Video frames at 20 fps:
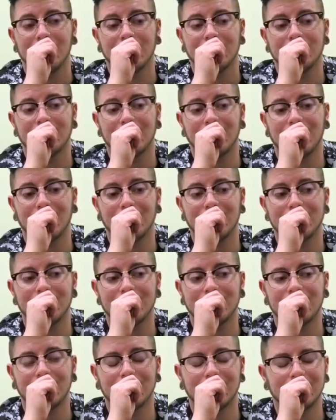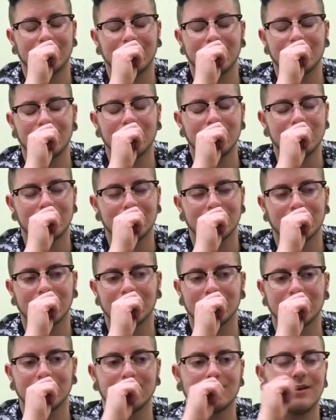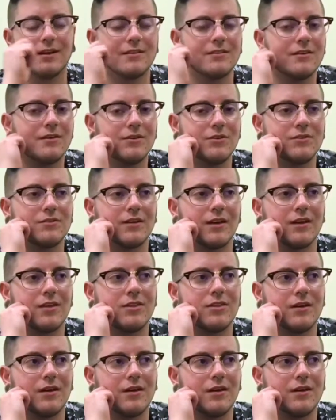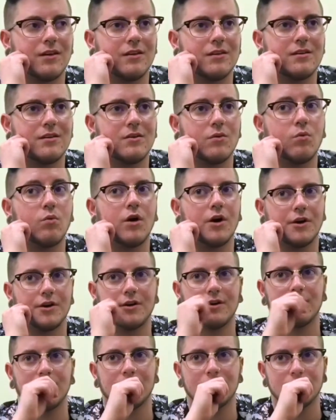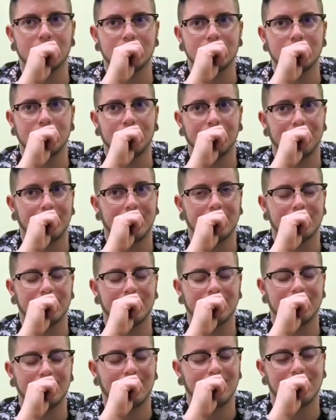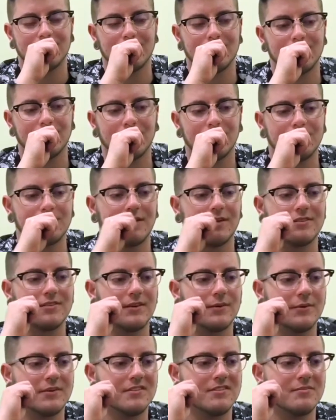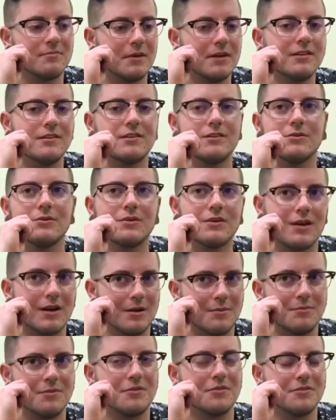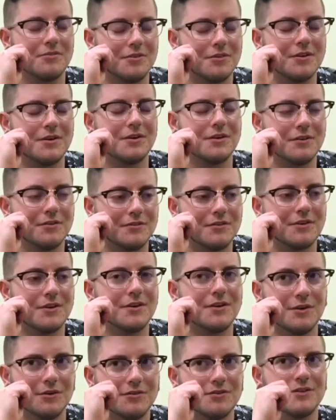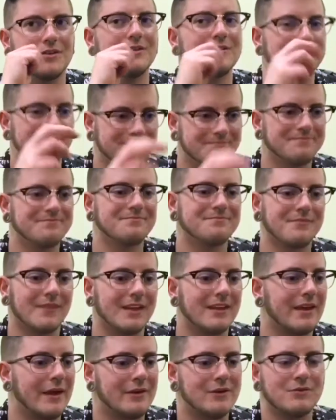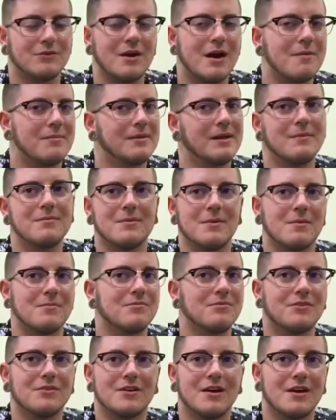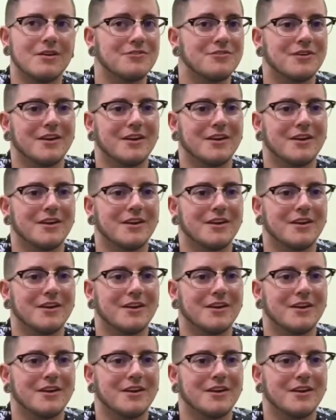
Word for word: So the, the most disgusting thing though is like thickened water, because it, it just looks like someone spit into a cup over and over and over. And I do not blame them for not